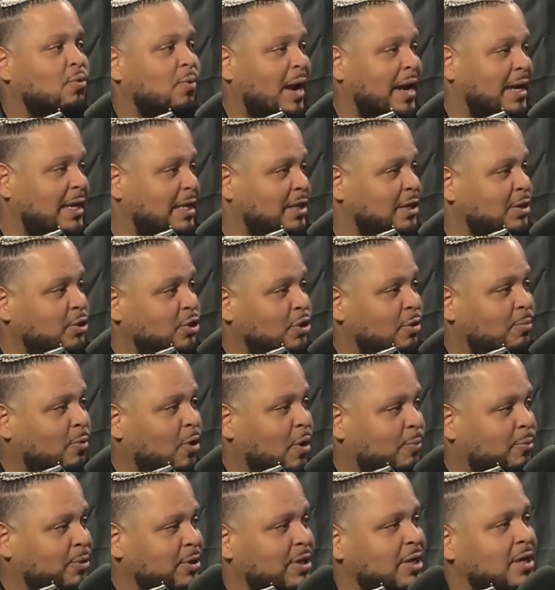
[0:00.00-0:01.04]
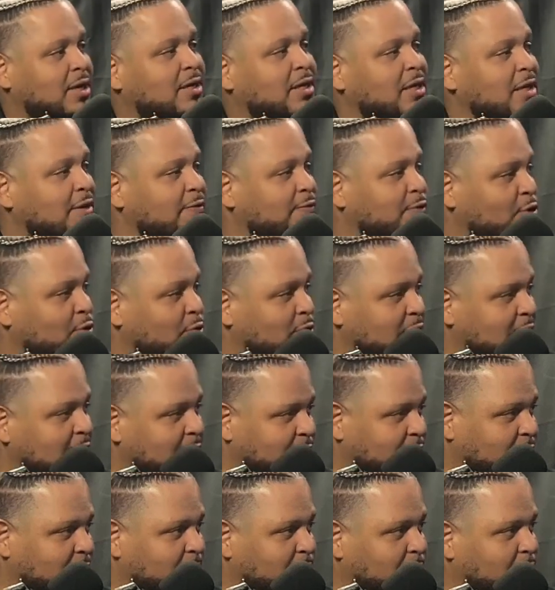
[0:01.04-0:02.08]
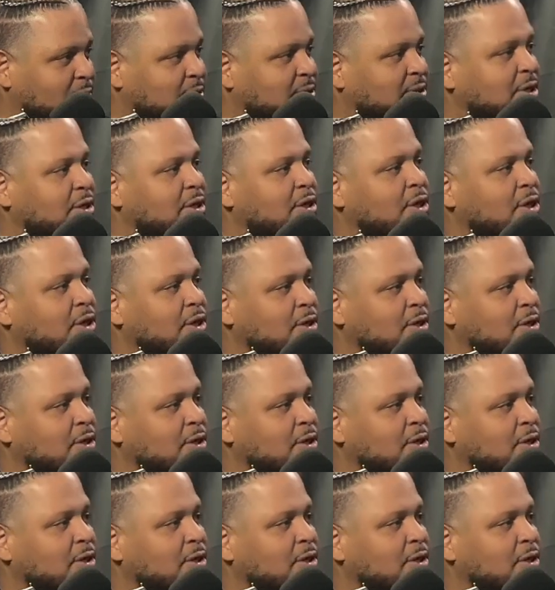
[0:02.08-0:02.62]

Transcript: Right? Like you're more productive. You're a different person.